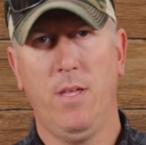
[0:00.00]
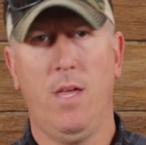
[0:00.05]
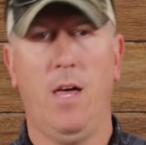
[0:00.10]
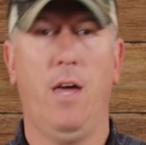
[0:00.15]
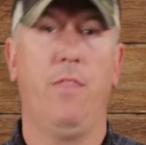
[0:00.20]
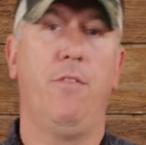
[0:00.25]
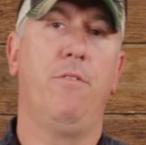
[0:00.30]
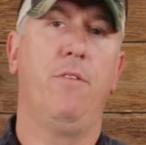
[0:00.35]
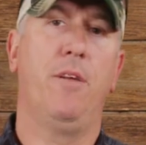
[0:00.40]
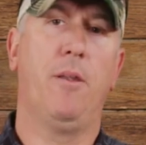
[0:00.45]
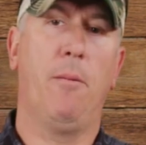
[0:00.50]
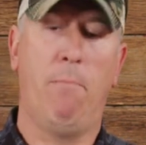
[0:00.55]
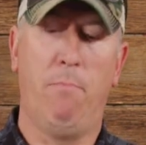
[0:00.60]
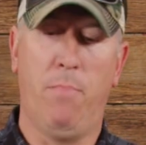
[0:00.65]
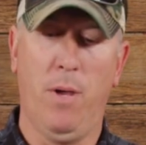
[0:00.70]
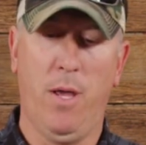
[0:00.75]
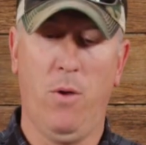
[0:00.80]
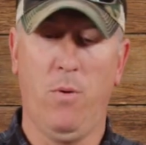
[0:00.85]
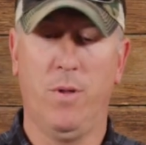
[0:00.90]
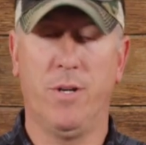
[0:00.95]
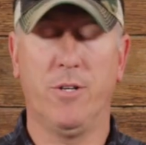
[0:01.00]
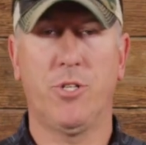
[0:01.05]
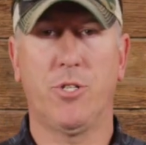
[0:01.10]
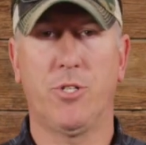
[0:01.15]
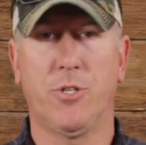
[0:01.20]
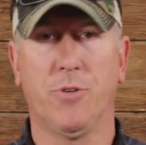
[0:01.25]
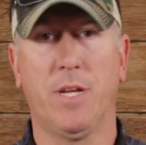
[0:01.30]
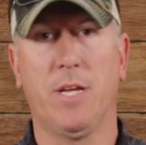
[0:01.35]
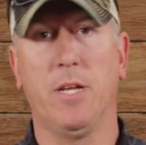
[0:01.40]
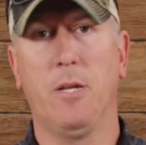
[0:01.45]
other than a bow and a
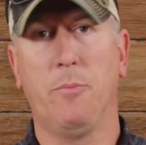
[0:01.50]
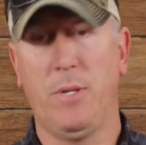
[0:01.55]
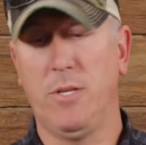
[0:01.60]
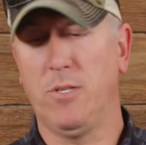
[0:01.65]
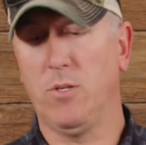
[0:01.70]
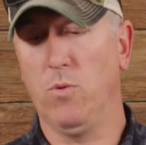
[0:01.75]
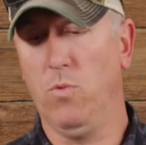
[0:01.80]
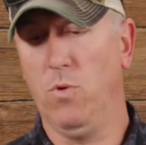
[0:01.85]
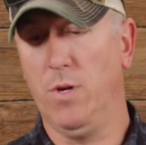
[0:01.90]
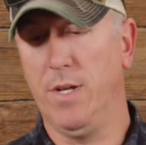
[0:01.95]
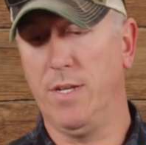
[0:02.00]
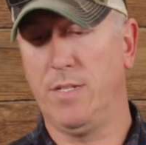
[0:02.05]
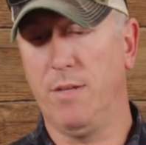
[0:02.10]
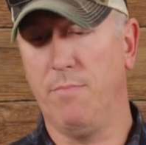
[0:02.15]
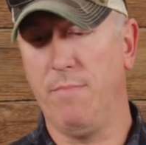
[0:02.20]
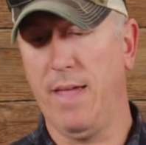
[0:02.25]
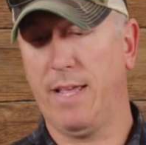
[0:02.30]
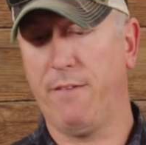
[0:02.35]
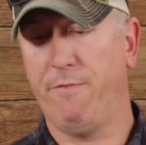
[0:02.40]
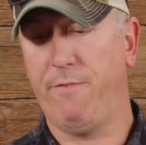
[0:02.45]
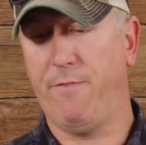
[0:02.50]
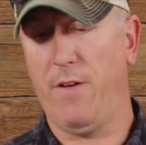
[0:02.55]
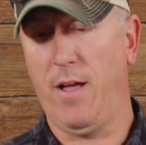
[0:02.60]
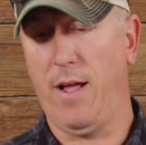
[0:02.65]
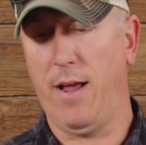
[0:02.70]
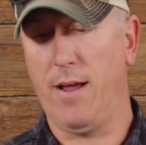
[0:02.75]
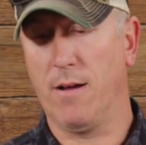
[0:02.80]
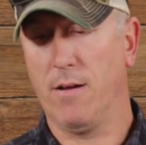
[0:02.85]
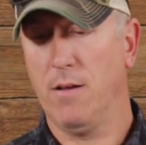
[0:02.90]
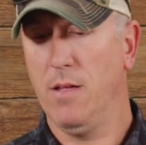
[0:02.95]
string and a piece of wood to make a
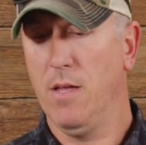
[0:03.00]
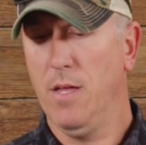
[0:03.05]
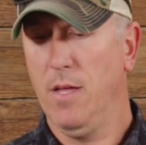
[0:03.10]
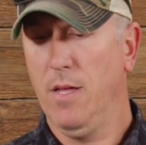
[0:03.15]
fire.